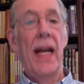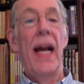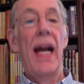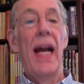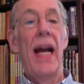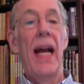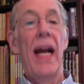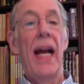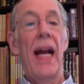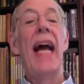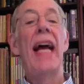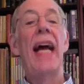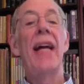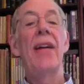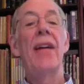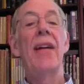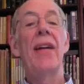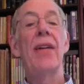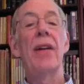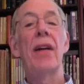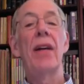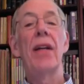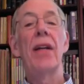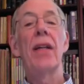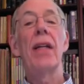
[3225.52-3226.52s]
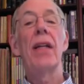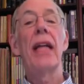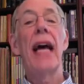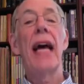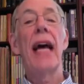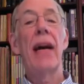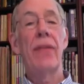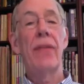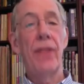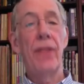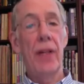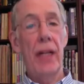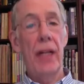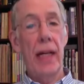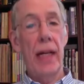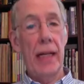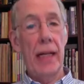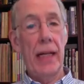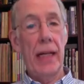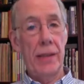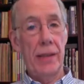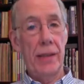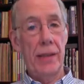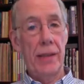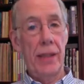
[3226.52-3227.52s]
And laugh a
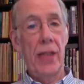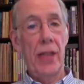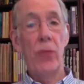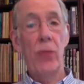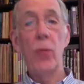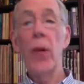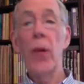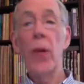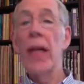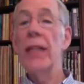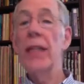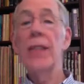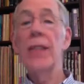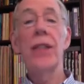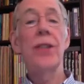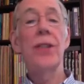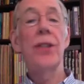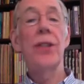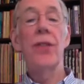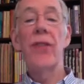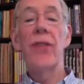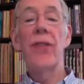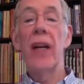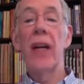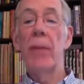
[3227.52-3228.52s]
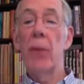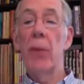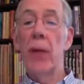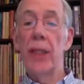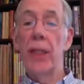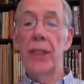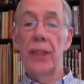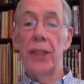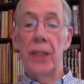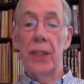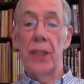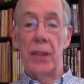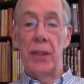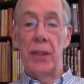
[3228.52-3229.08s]
lot. It raises your vibration.